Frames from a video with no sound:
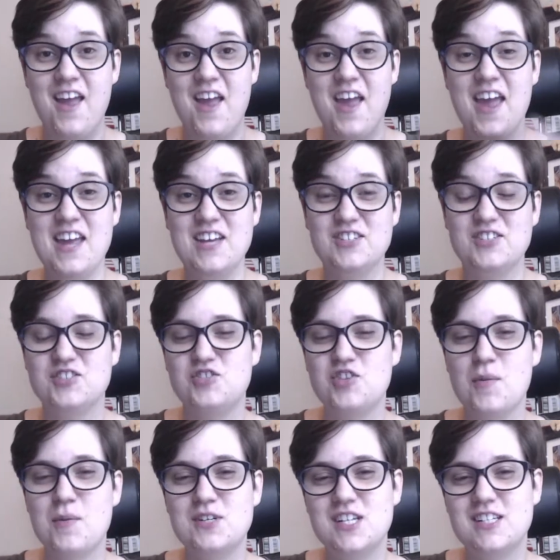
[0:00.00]
Hey, it's
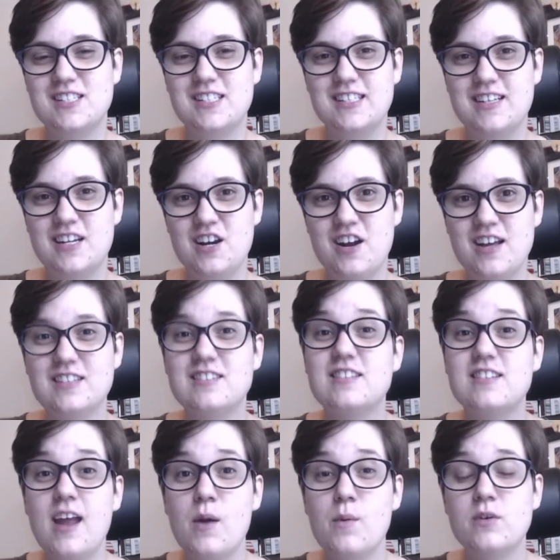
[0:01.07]
Drummer Dundee here, and
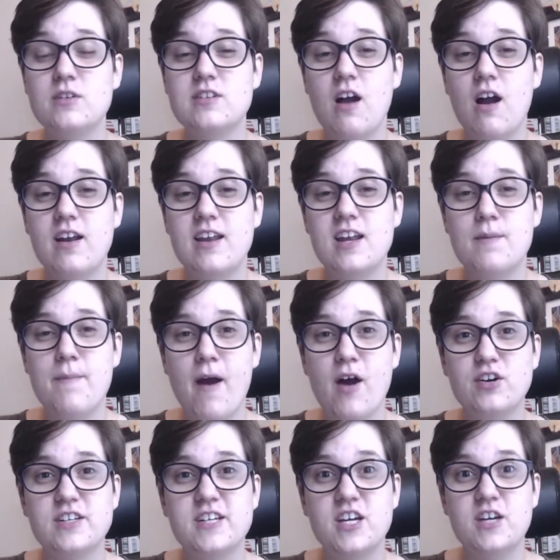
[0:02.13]
today we're talking
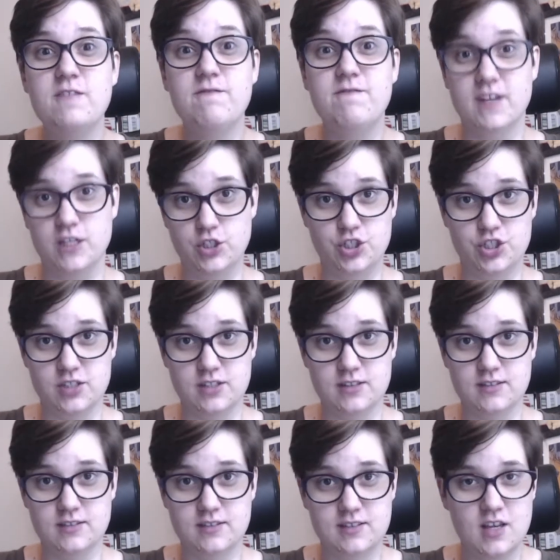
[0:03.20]
about
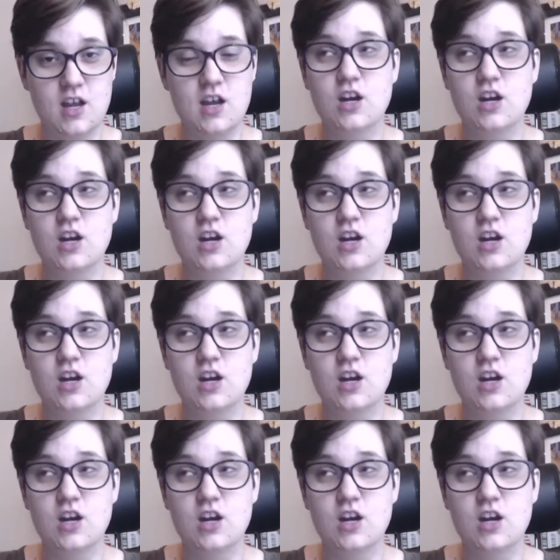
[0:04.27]
conventions,